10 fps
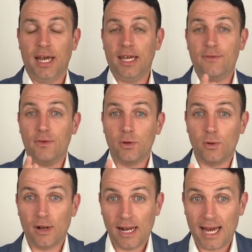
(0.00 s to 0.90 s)
If
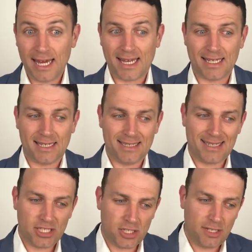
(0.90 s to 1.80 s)
you like
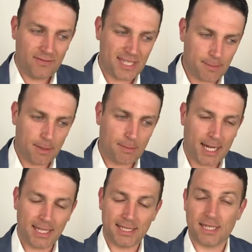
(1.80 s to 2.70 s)
such an investment
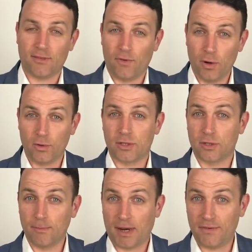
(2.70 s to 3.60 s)
mindset focused
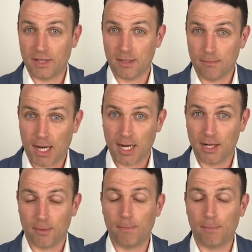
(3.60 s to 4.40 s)
on Buffett and Munger,